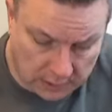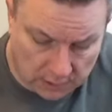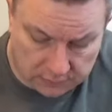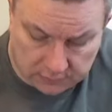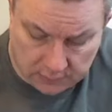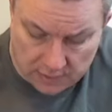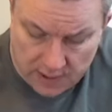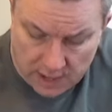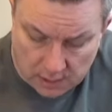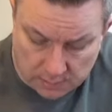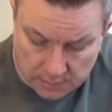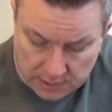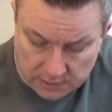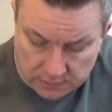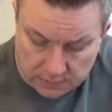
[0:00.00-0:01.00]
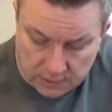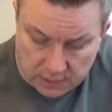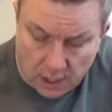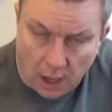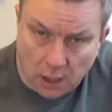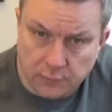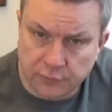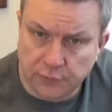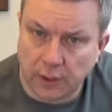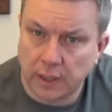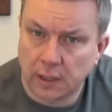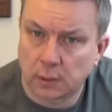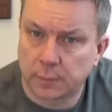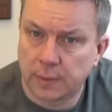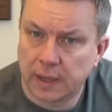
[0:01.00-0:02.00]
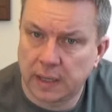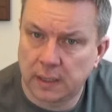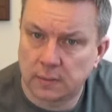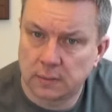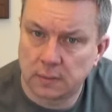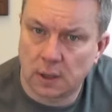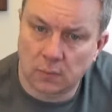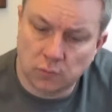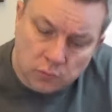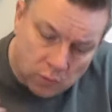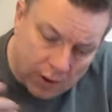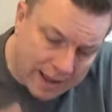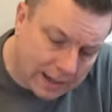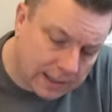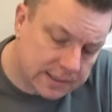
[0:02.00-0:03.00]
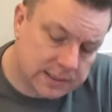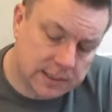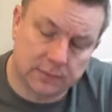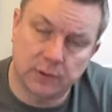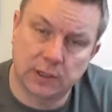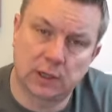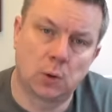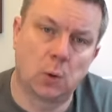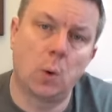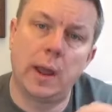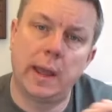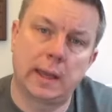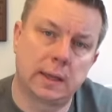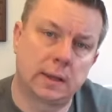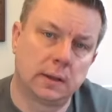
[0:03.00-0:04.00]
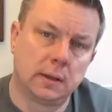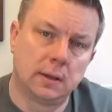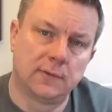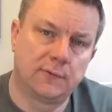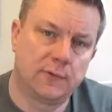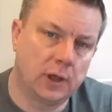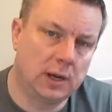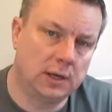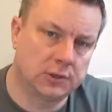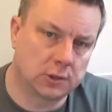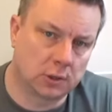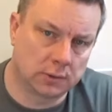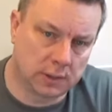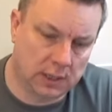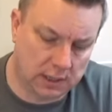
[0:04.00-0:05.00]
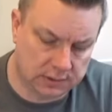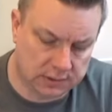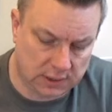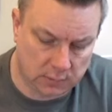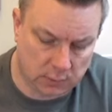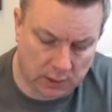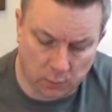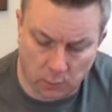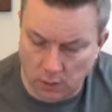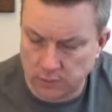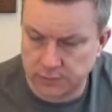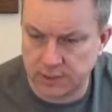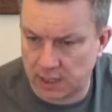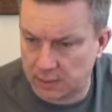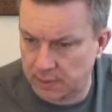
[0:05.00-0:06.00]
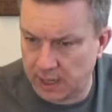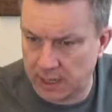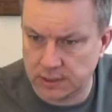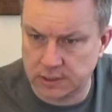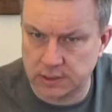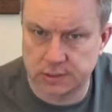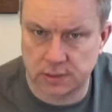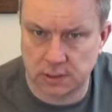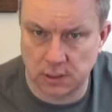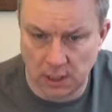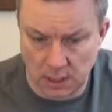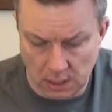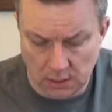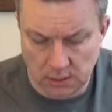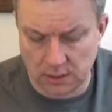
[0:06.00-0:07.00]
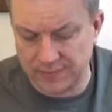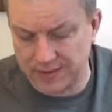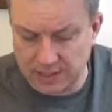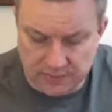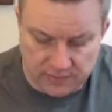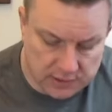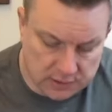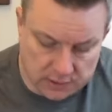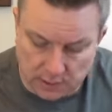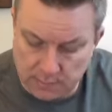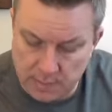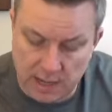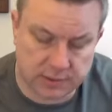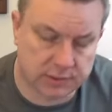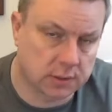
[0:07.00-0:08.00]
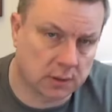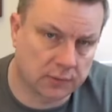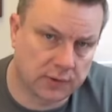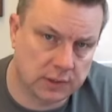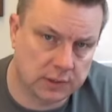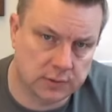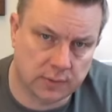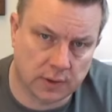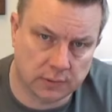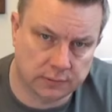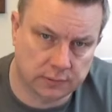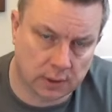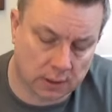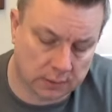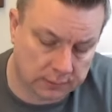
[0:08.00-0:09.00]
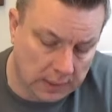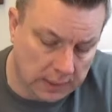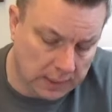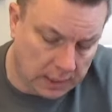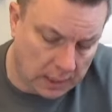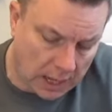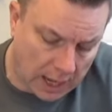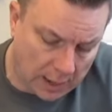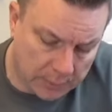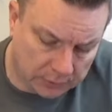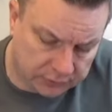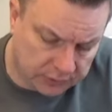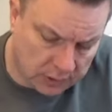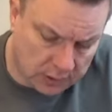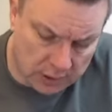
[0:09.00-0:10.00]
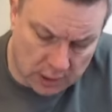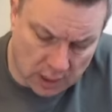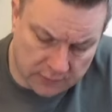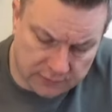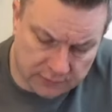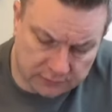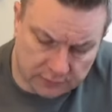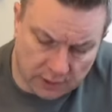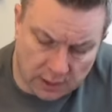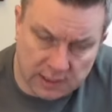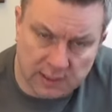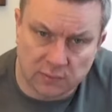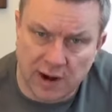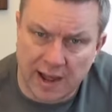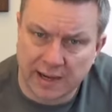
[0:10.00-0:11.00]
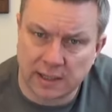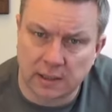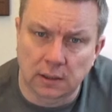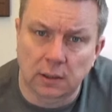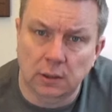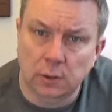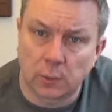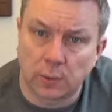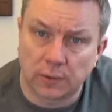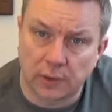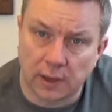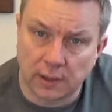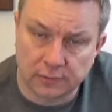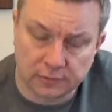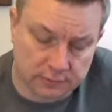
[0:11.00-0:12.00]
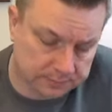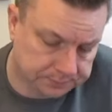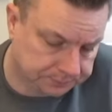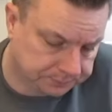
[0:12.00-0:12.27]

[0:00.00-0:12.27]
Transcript: So that'll mean that hopefully it'll be a relatively quick finish on this. It won't take me ages to kind of individually mask off each of those colours. I'm also going to go for a slightly ragged look with this.